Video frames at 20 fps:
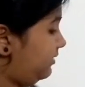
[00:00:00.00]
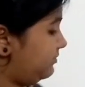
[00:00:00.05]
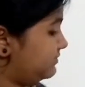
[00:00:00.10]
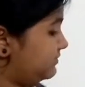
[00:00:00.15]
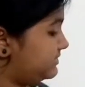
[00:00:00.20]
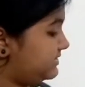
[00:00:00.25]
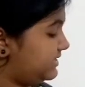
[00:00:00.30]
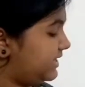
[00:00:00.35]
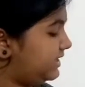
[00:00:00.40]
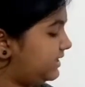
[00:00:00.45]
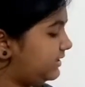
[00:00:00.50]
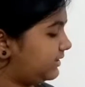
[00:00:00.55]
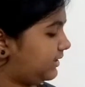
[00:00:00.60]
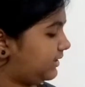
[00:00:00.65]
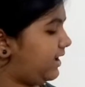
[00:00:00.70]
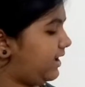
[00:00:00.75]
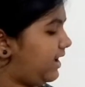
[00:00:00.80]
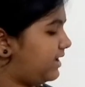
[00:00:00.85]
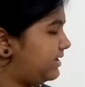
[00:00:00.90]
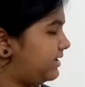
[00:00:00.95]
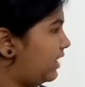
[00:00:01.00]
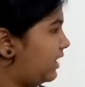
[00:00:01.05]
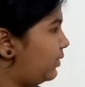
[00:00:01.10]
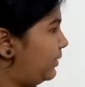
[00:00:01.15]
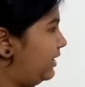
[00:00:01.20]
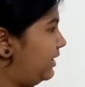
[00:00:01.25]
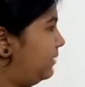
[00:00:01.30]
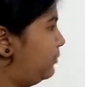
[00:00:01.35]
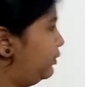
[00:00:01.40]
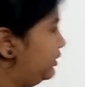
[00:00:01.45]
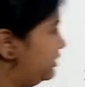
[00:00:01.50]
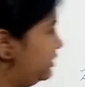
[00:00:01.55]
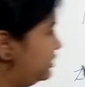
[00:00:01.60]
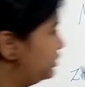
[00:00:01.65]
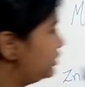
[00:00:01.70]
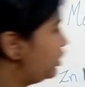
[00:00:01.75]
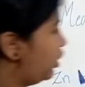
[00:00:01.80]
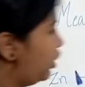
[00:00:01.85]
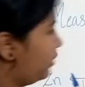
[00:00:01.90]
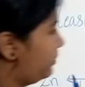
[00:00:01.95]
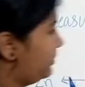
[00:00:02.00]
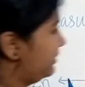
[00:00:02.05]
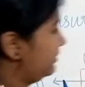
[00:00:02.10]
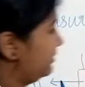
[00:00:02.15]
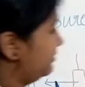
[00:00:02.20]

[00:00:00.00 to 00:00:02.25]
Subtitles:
zinc, and now we'll put it to copper.